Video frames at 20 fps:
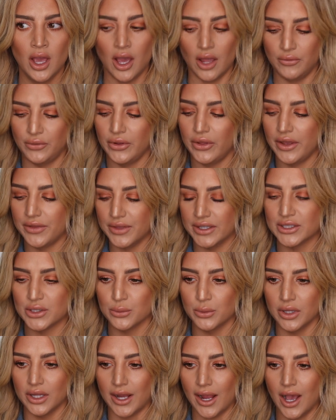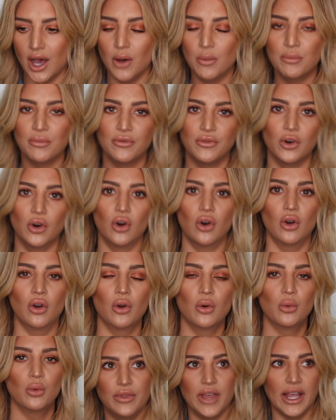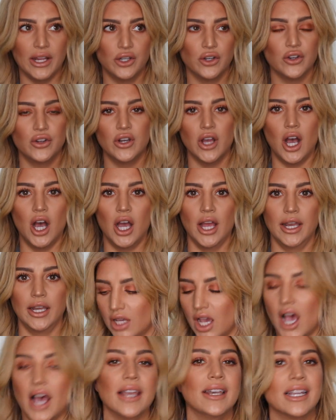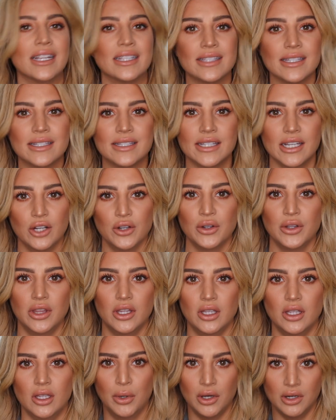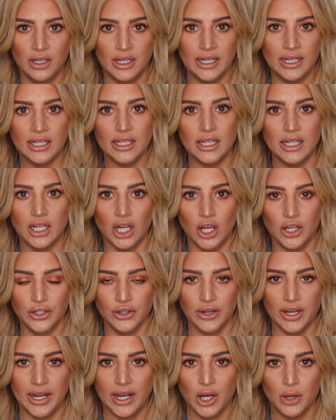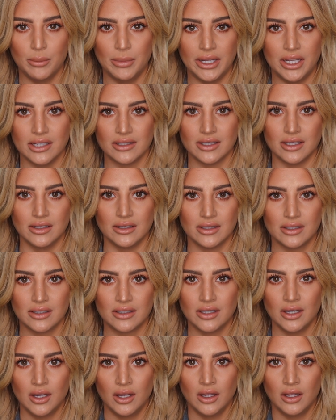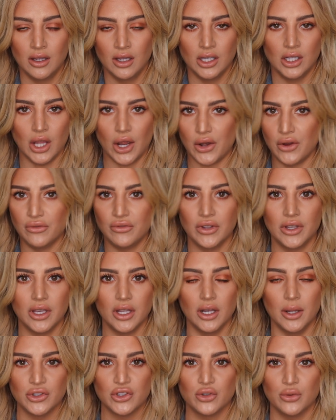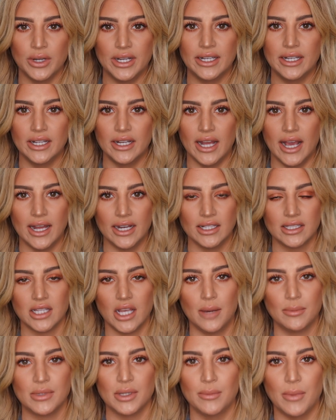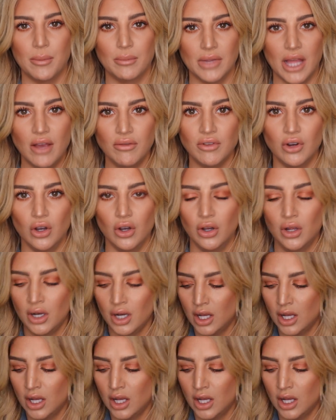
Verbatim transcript: I feel like that's really helpful, that you're not unnecessarily putting heat on your hair because it's not even gonna straighten it at its optimum level